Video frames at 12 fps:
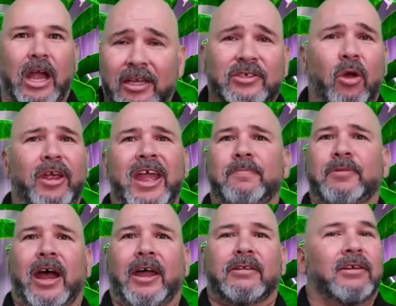Let's go to
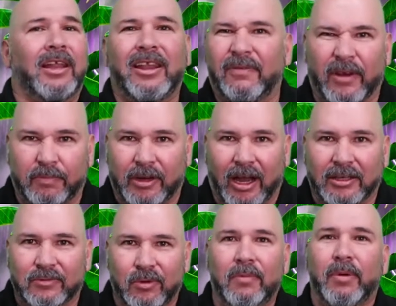Epcot. I love
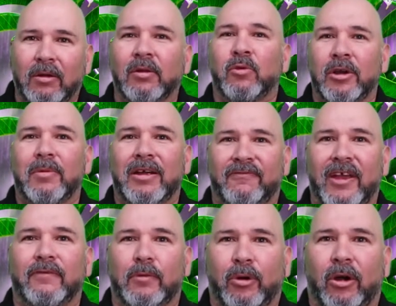Epcot. It's probably one of my
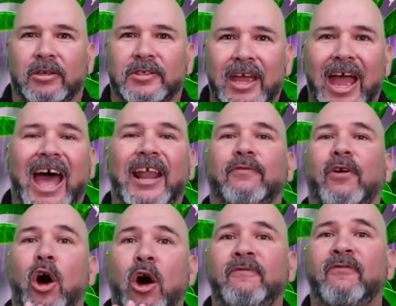favorite parks. Out
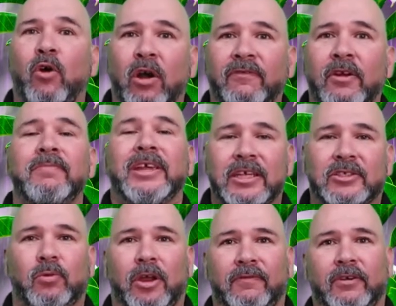of all four of them,
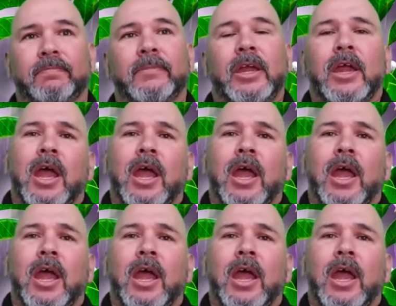it's one of them.